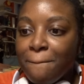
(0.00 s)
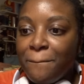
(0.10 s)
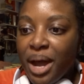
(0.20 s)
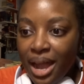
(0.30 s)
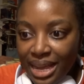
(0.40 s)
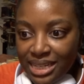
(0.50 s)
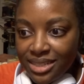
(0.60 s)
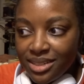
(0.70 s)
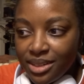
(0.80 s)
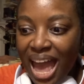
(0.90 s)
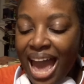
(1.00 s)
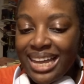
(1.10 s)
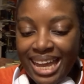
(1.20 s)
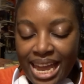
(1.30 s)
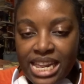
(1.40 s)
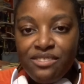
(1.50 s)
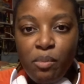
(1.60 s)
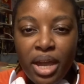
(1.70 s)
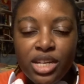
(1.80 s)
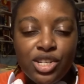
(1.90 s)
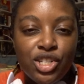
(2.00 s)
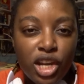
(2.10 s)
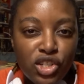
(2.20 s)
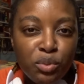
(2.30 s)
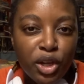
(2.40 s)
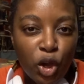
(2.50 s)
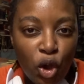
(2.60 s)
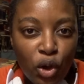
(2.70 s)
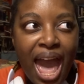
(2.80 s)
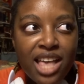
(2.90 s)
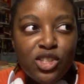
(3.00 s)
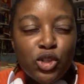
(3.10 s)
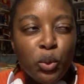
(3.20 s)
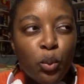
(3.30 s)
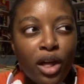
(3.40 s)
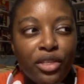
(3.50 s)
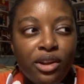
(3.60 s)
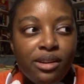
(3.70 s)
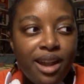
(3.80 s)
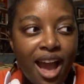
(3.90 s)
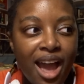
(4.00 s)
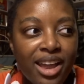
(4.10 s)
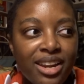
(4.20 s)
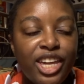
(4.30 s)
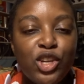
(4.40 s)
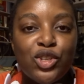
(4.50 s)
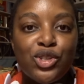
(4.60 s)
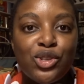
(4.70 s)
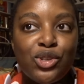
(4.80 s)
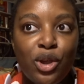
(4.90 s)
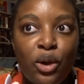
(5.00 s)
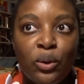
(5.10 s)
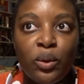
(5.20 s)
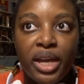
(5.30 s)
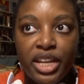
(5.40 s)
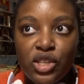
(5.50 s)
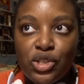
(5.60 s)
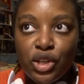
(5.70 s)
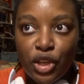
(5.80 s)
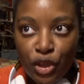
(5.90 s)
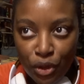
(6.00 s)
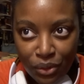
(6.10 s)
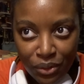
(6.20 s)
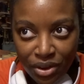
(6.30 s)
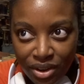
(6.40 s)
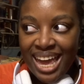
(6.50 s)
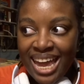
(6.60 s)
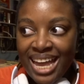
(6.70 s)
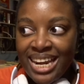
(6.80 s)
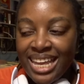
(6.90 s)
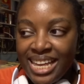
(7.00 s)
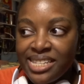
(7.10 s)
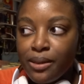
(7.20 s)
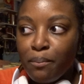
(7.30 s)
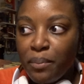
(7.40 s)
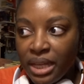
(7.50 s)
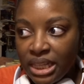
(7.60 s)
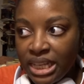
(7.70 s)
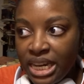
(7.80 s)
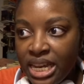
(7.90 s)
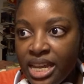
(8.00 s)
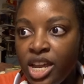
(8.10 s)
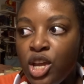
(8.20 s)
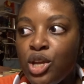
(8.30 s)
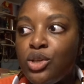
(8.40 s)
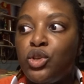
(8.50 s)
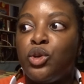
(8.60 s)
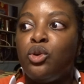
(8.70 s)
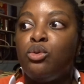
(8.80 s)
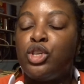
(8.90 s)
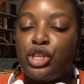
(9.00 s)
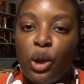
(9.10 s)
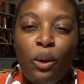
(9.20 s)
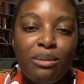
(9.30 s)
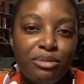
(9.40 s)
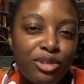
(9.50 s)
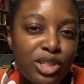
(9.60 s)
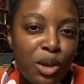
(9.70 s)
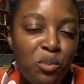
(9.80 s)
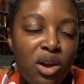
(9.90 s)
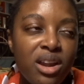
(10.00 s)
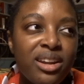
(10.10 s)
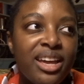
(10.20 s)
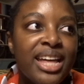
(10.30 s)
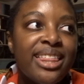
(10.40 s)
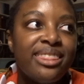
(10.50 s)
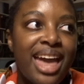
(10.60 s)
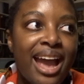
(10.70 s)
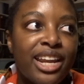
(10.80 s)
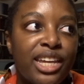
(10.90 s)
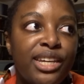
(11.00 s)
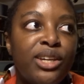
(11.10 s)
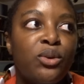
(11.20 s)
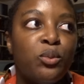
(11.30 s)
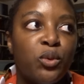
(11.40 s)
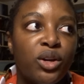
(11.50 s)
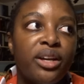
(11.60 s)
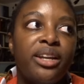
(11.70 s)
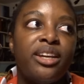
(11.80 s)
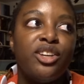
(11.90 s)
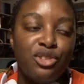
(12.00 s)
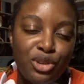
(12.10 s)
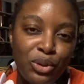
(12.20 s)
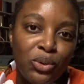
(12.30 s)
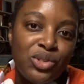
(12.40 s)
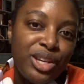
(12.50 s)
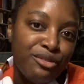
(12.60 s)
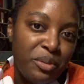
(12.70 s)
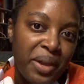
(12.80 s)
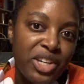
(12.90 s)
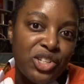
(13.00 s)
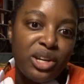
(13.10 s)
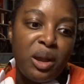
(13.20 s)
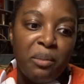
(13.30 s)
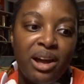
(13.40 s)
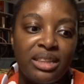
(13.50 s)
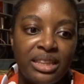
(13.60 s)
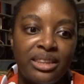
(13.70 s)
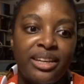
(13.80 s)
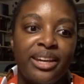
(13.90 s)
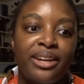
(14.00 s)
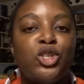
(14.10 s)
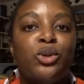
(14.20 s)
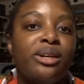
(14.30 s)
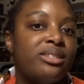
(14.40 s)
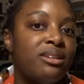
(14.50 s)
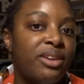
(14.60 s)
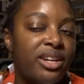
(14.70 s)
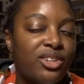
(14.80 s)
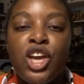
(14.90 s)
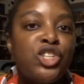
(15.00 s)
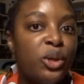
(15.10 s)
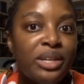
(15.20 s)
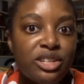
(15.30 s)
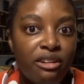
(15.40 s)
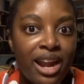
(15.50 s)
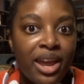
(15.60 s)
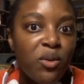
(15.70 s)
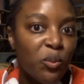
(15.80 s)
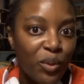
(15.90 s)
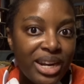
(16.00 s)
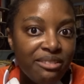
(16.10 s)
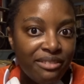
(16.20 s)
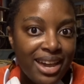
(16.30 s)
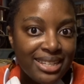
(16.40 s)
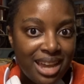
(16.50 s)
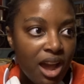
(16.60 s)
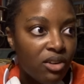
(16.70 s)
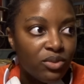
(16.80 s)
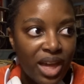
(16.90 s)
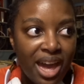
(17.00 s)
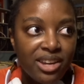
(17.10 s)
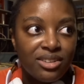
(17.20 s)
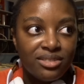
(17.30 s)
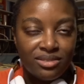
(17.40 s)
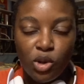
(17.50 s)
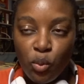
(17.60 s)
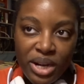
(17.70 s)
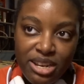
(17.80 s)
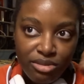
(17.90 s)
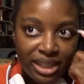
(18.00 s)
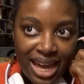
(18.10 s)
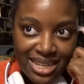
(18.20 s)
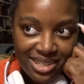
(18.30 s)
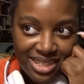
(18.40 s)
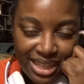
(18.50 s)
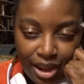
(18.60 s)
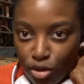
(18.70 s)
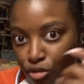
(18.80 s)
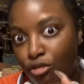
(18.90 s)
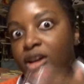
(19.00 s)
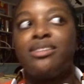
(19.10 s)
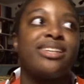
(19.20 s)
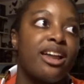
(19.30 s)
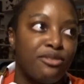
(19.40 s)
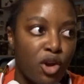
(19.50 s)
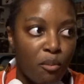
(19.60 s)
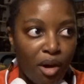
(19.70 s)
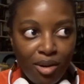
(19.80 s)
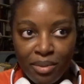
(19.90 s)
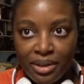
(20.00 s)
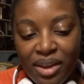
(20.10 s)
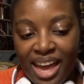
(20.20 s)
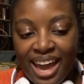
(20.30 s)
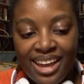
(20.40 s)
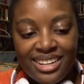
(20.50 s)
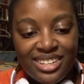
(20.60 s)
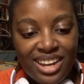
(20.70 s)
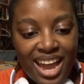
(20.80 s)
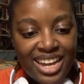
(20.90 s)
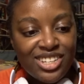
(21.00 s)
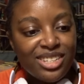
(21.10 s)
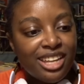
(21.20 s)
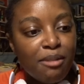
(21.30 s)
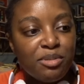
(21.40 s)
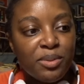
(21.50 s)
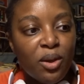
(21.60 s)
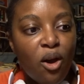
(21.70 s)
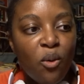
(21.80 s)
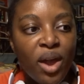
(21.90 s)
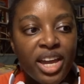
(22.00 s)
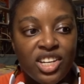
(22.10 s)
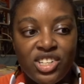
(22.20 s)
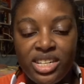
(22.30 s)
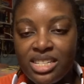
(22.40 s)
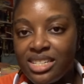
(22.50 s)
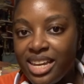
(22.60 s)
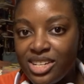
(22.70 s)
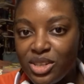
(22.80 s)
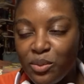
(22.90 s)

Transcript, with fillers: But I can't even make a judgment call as to whether or not he is so insecure in his ability to show up for someone that he would use the information about Lily to his advantage. To his credit, when he finds out that, or when he realizes, he like runs out of her apartment, and I guess she stops him in the hallway because she needs a date to the